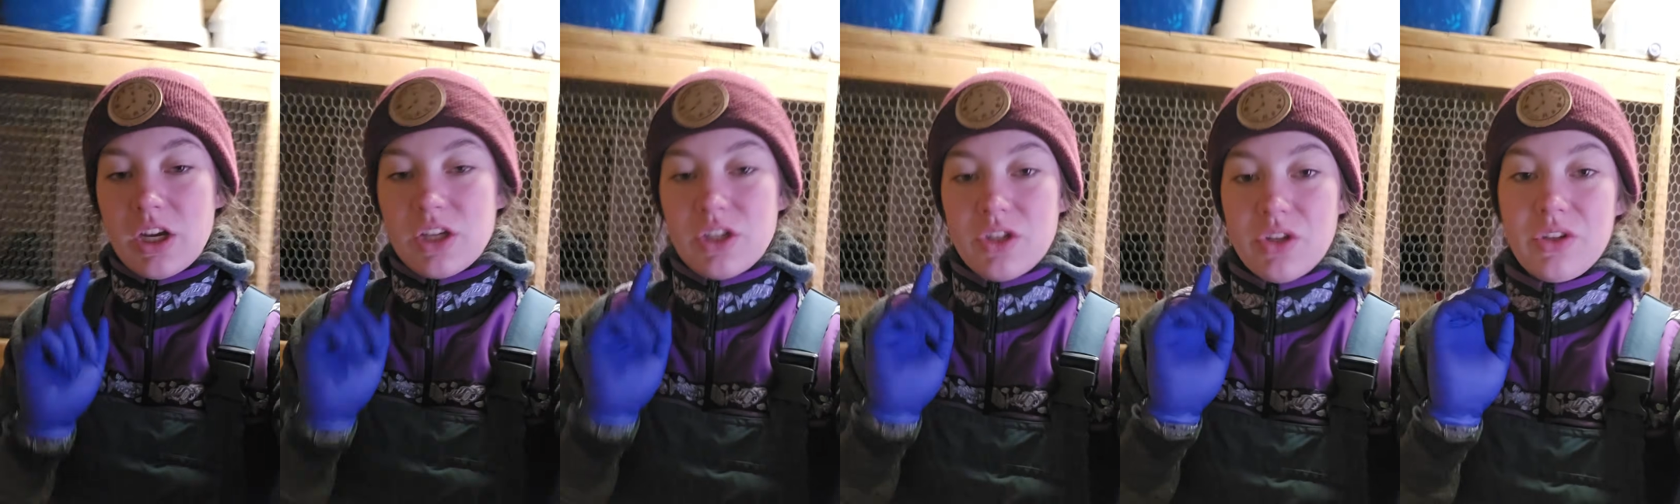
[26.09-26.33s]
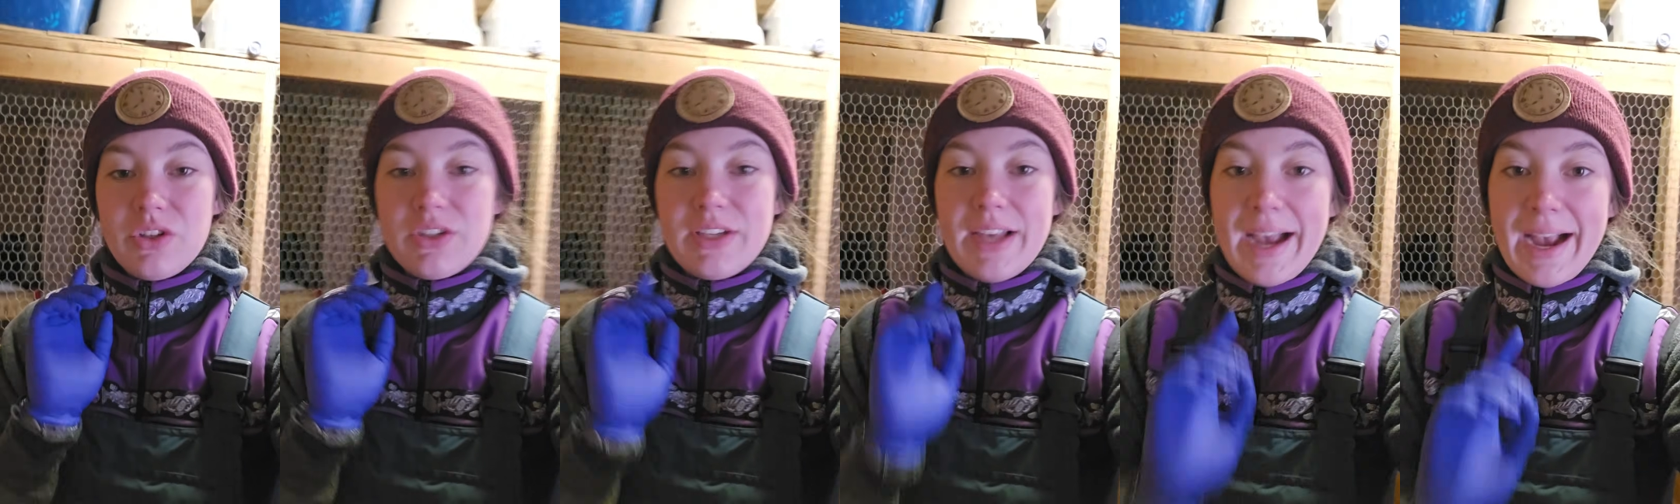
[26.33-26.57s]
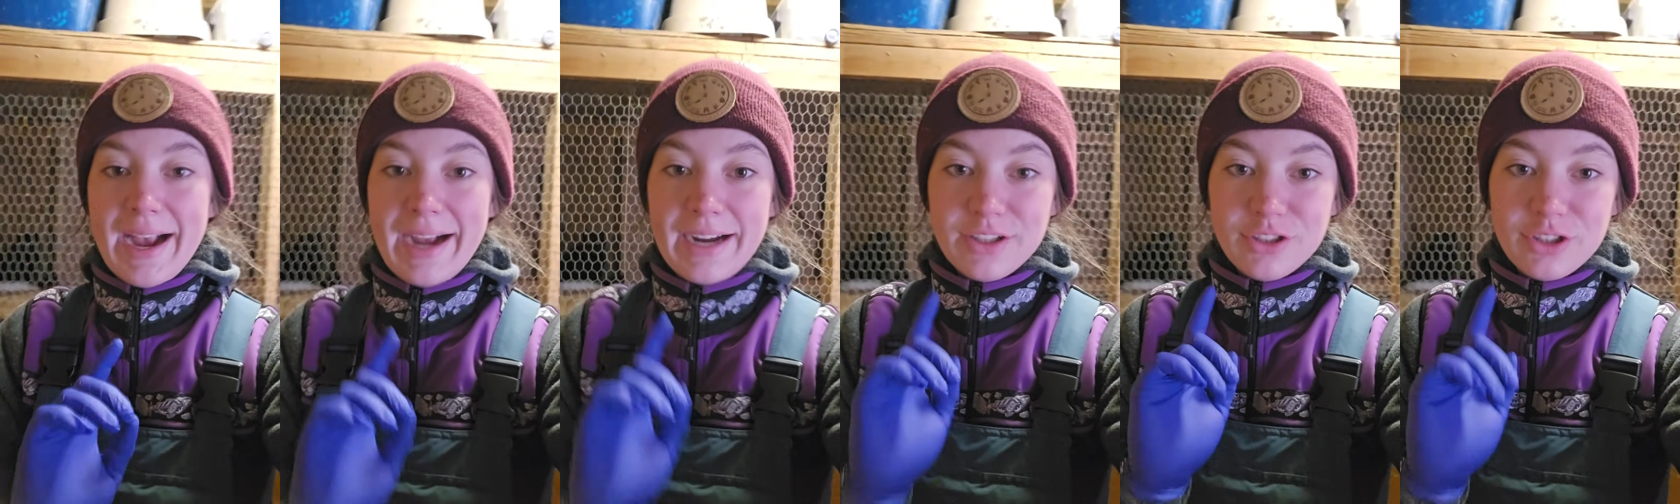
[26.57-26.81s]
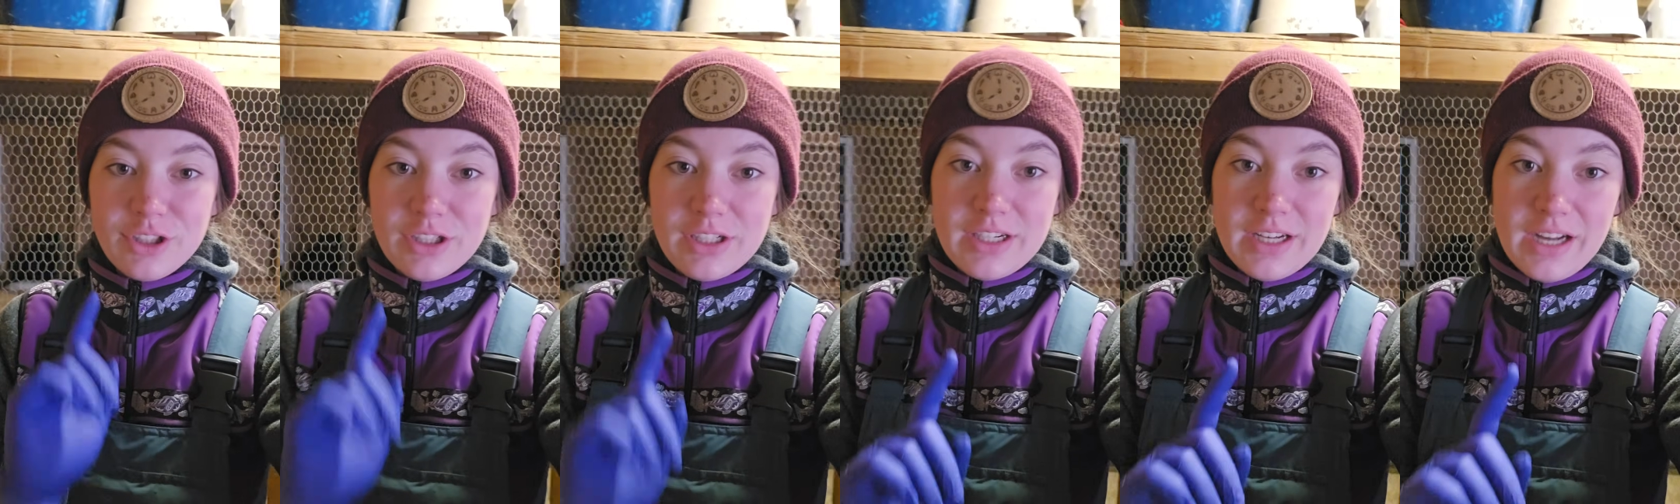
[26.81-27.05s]
So there's
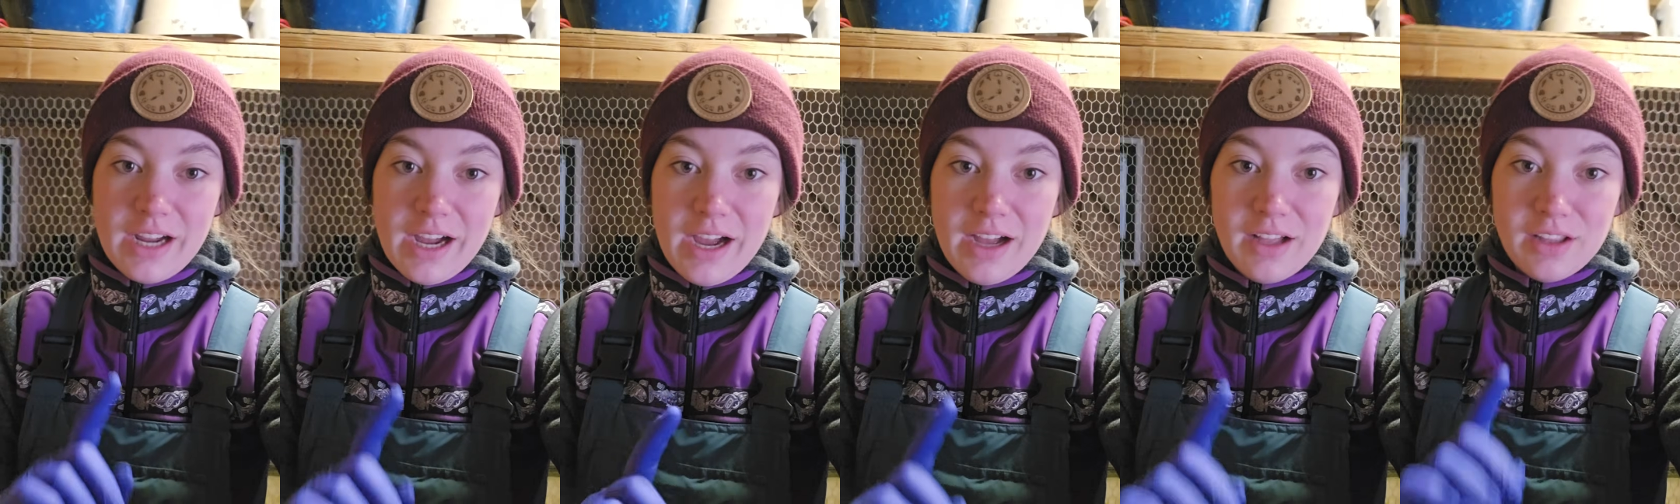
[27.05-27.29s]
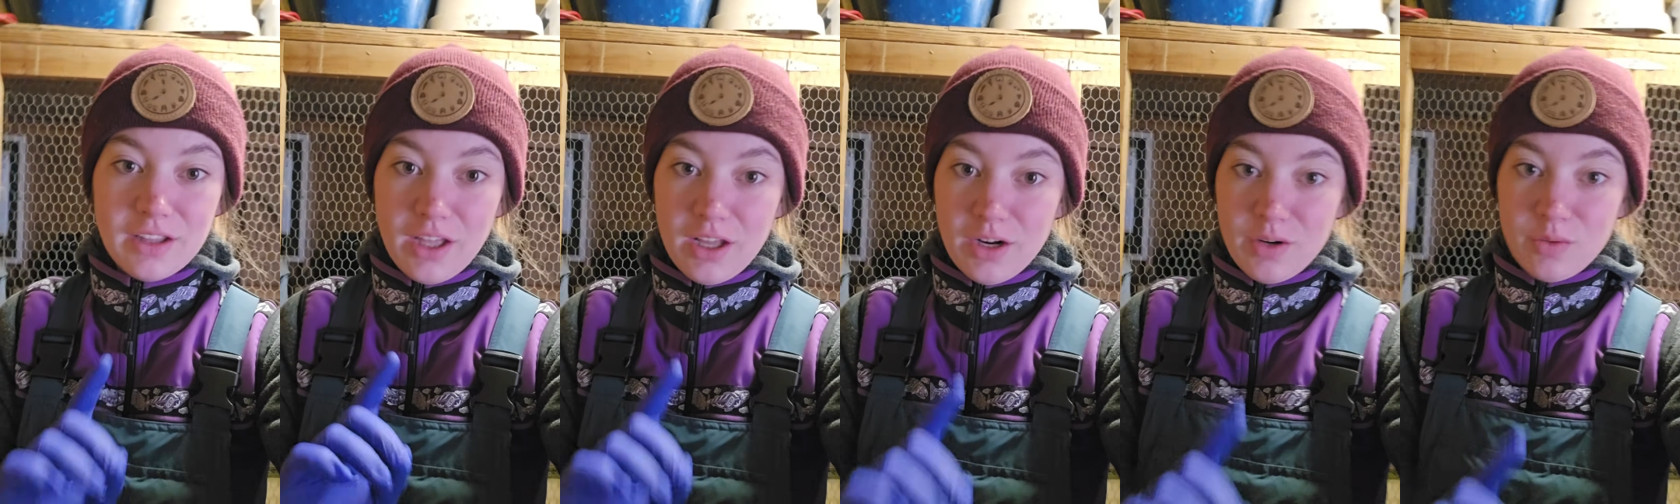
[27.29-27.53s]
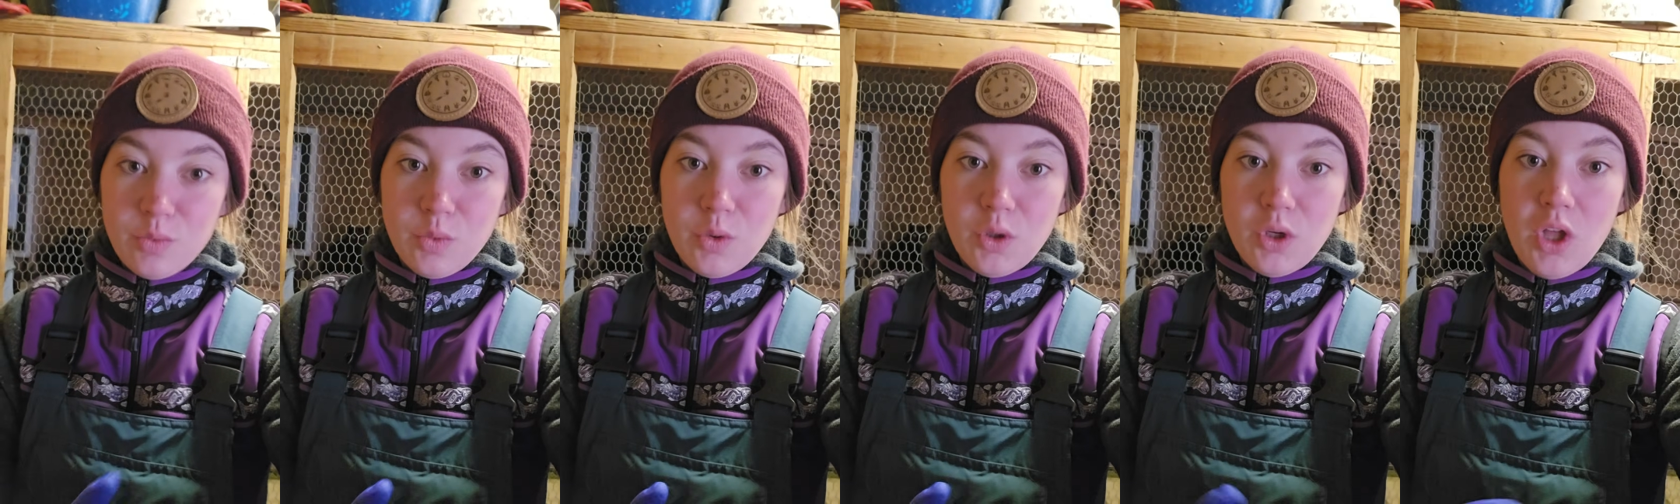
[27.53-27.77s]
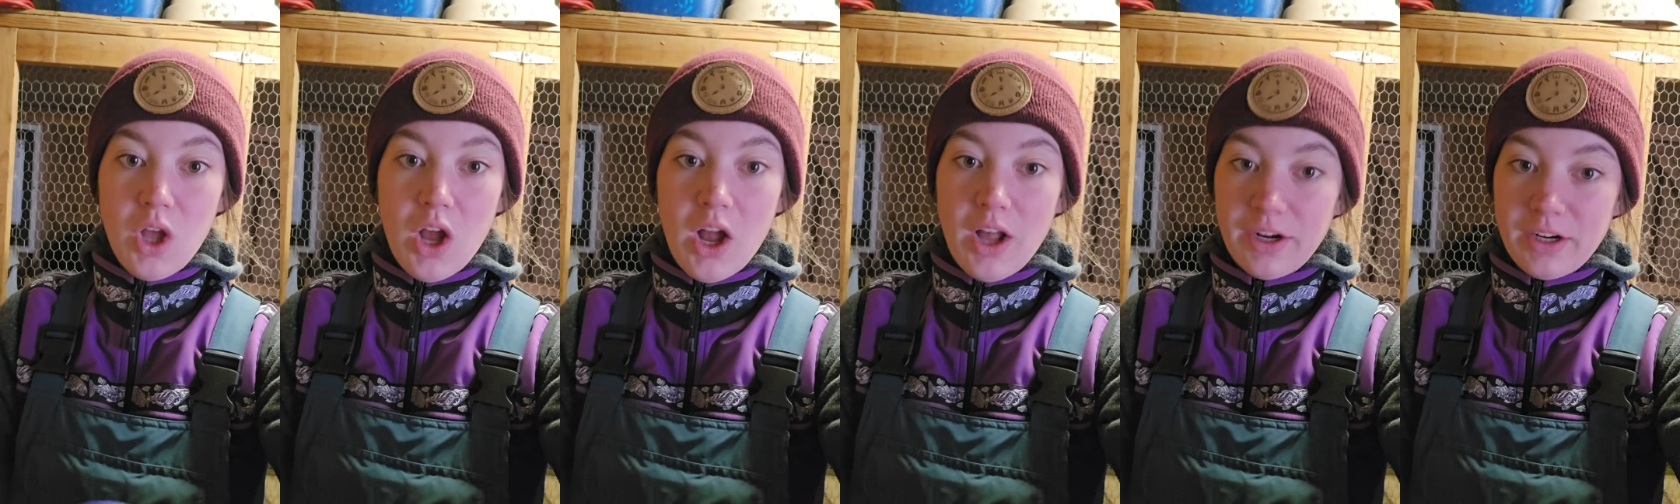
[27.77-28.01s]
actually not a lot of
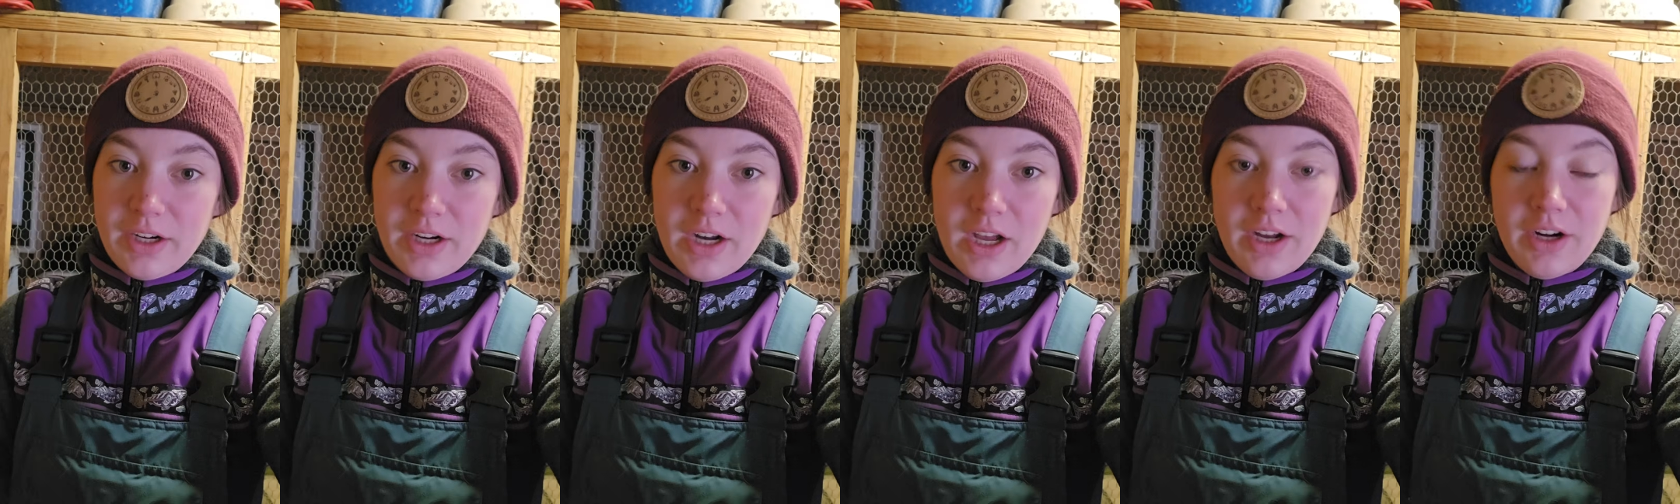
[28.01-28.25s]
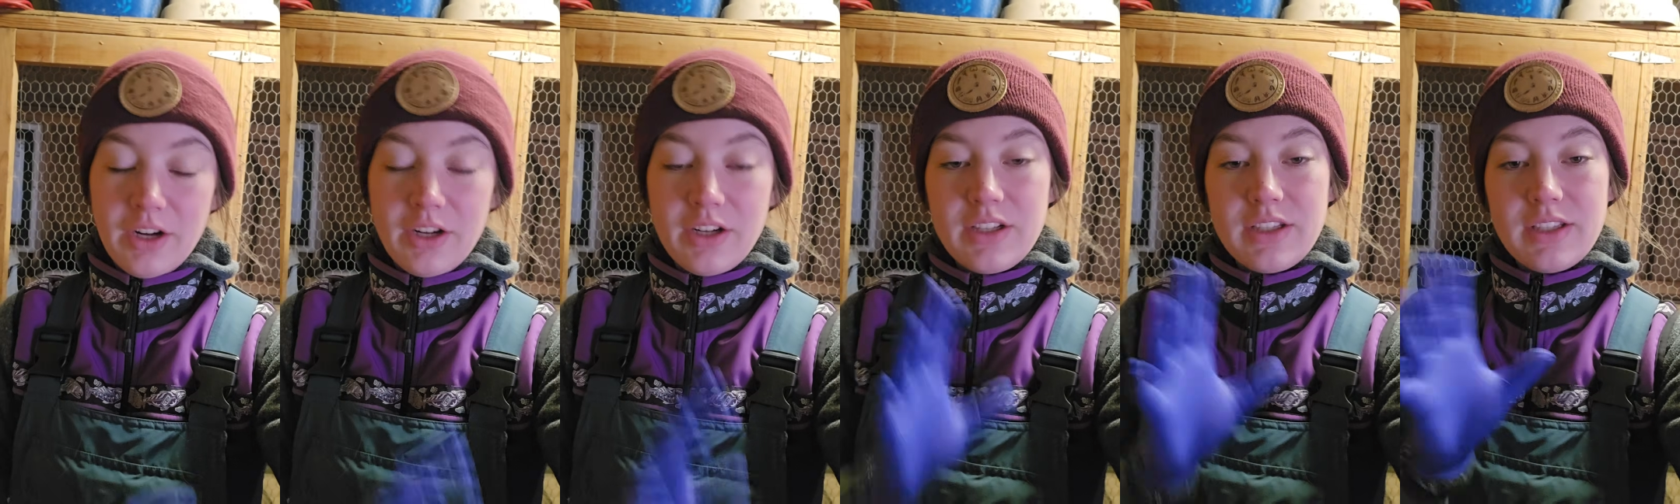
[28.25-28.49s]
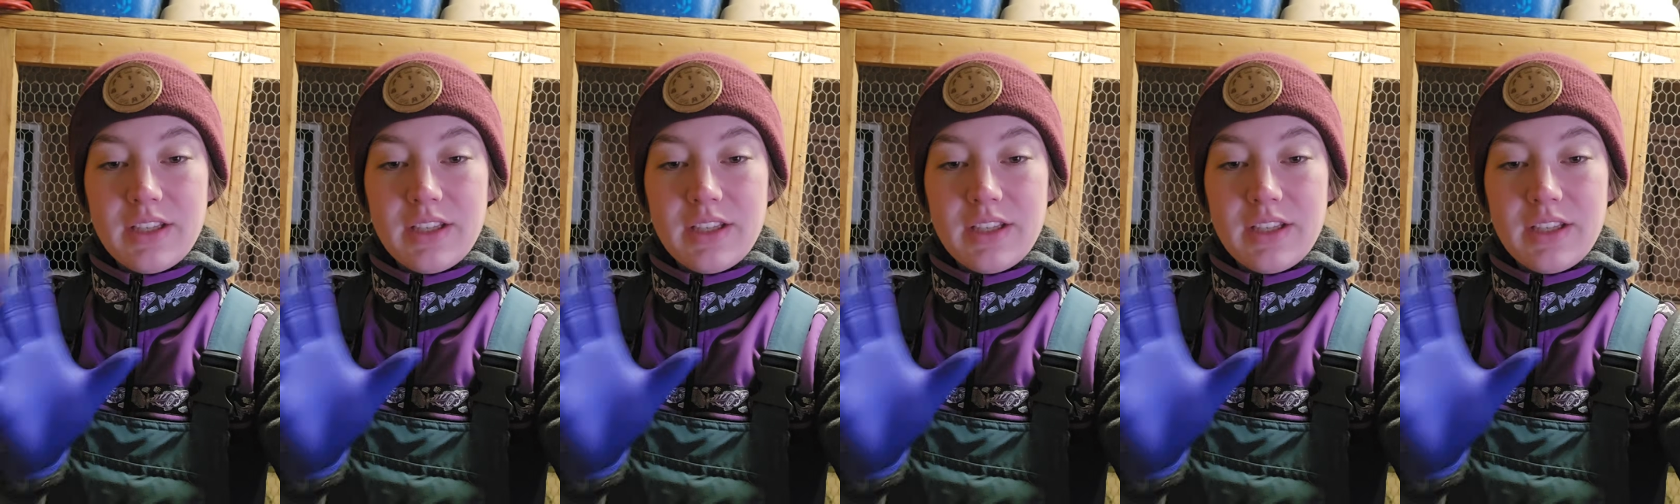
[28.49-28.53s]
wool on an udder.